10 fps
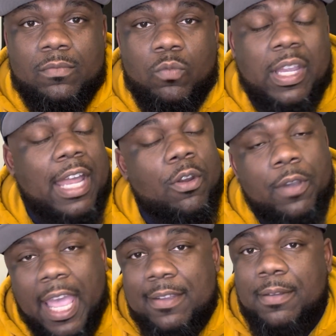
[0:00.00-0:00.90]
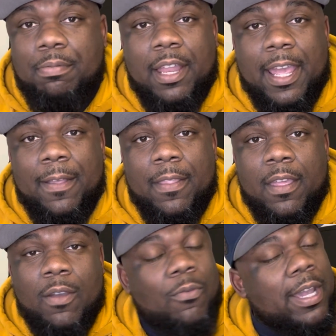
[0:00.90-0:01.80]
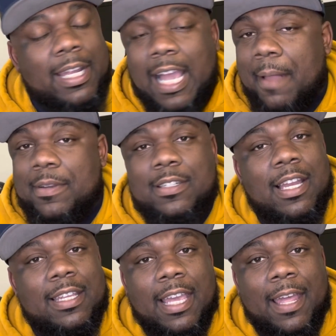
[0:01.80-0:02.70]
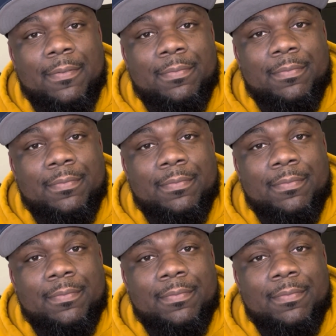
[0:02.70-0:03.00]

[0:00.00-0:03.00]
We ain't got no games to play. We ain't accomplished nothing yet.